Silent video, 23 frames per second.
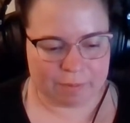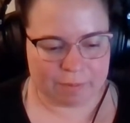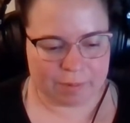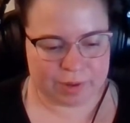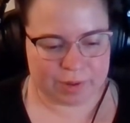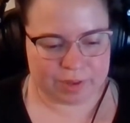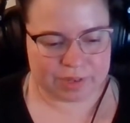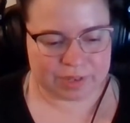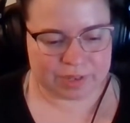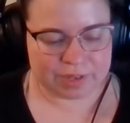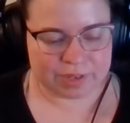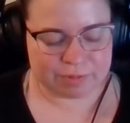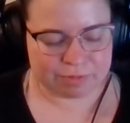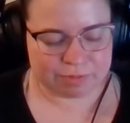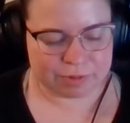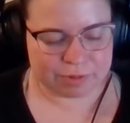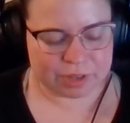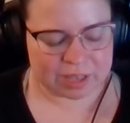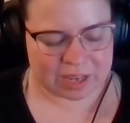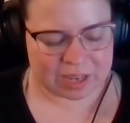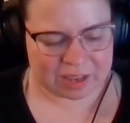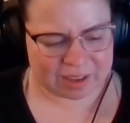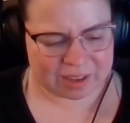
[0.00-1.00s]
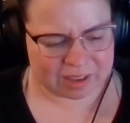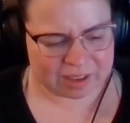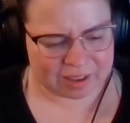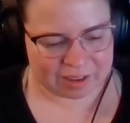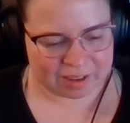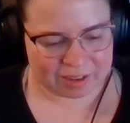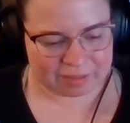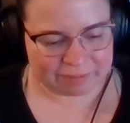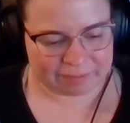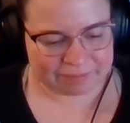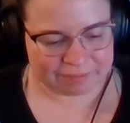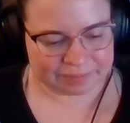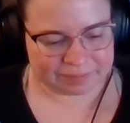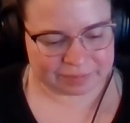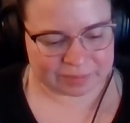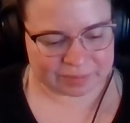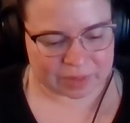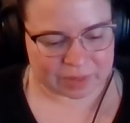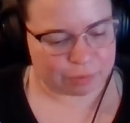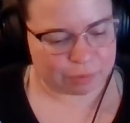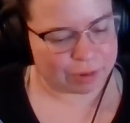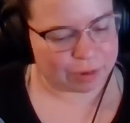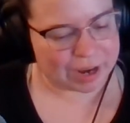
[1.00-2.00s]
was really
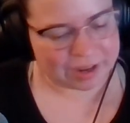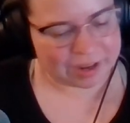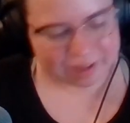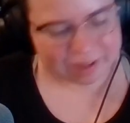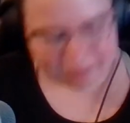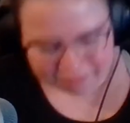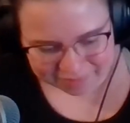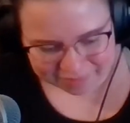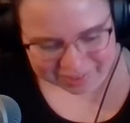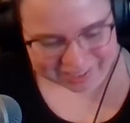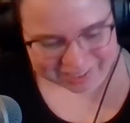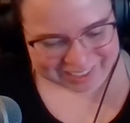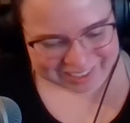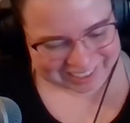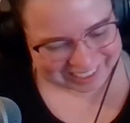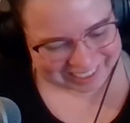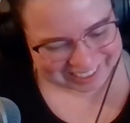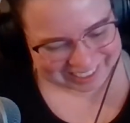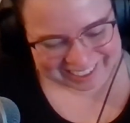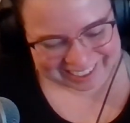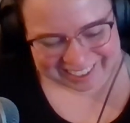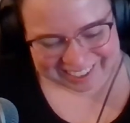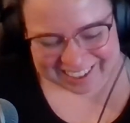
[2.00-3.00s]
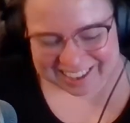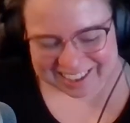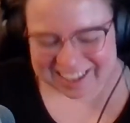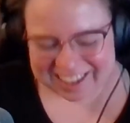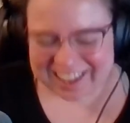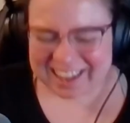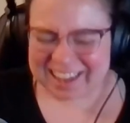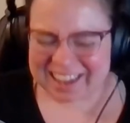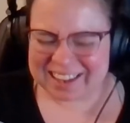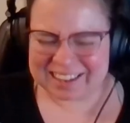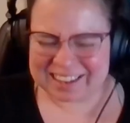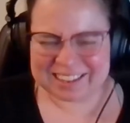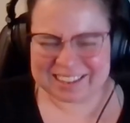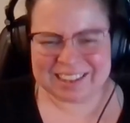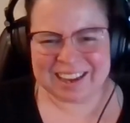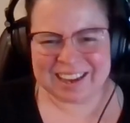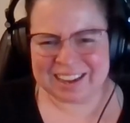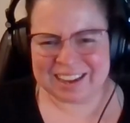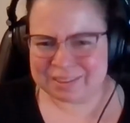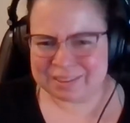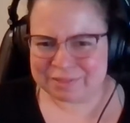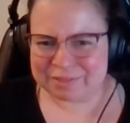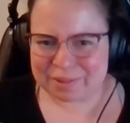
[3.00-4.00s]
random and
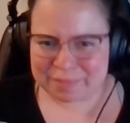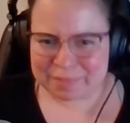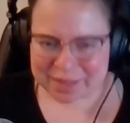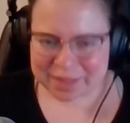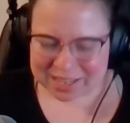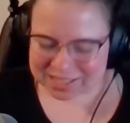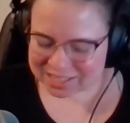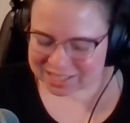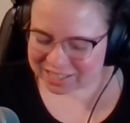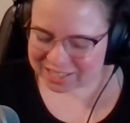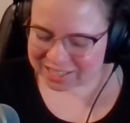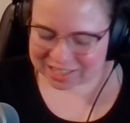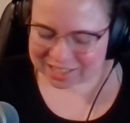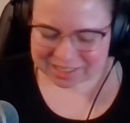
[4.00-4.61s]
kind of amazing